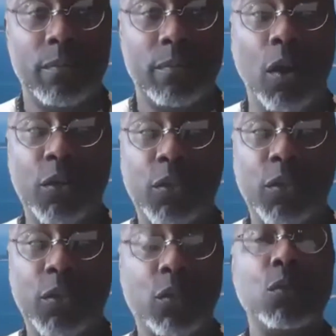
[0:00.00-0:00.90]
or a
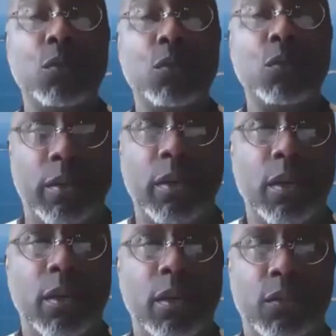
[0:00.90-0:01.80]
school garden,
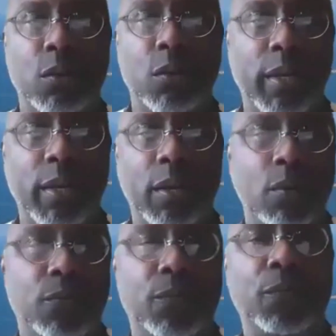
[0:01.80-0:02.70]
so we can
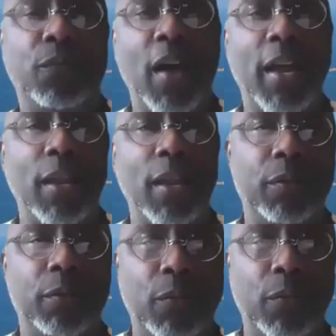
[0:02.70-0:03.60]
go find
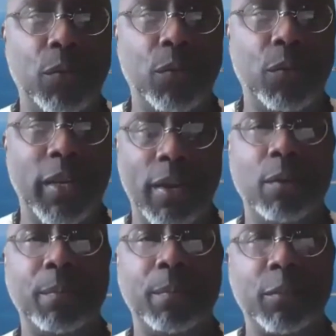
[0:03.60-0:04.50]
healthy foods that are going to
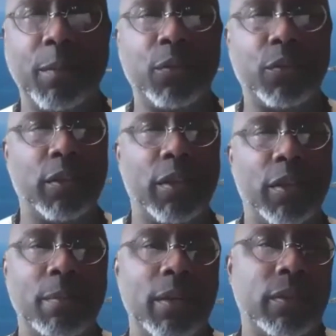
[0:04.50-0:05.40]
help us spiritually and
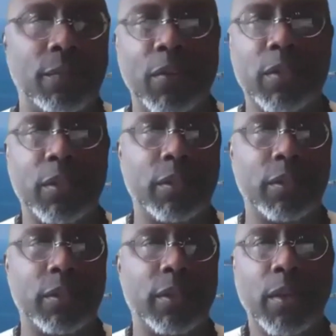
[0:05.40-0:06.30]
mentally and
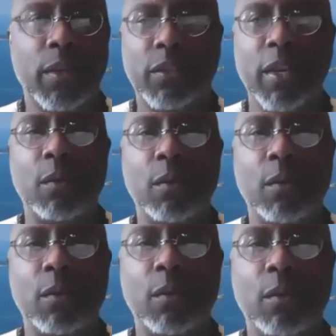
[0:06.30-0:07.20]
physically. Stay
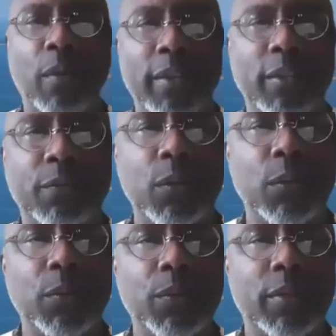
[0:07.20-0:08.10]
away from processed
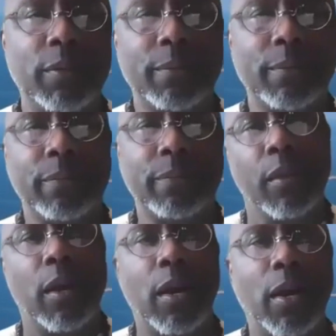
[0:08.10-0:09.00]
foods.
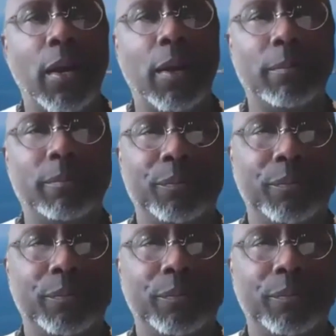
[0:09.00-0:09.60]
One